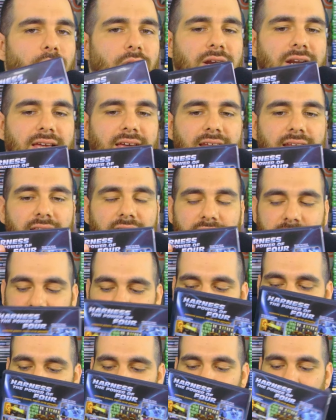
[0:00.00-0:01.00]
gonna get it like
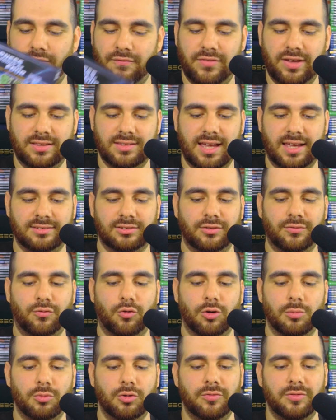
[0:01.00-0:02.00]
another Fantastic
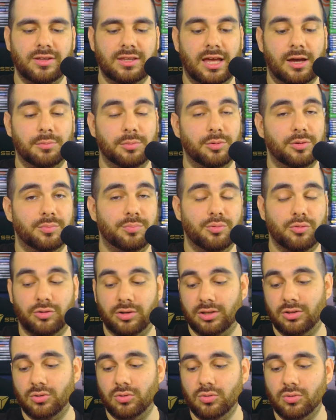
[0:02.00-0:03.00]
Four movie. That'd be
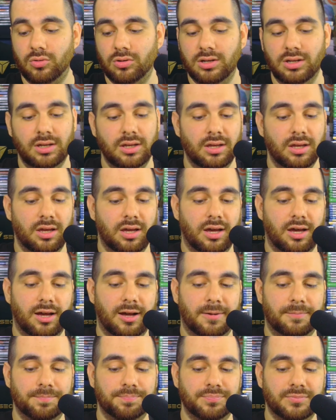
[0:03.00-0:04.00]
pretty cool.
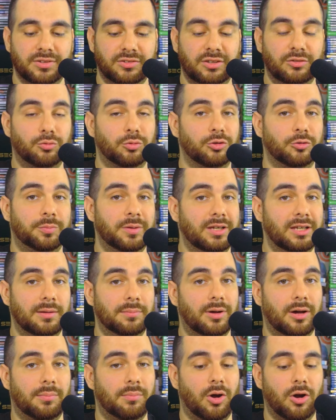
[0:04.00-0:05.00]
Um, since we're speaking
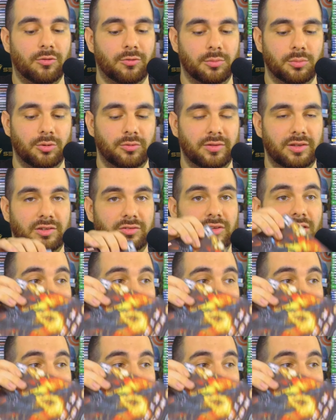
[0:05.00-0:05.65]
about Marvel movies,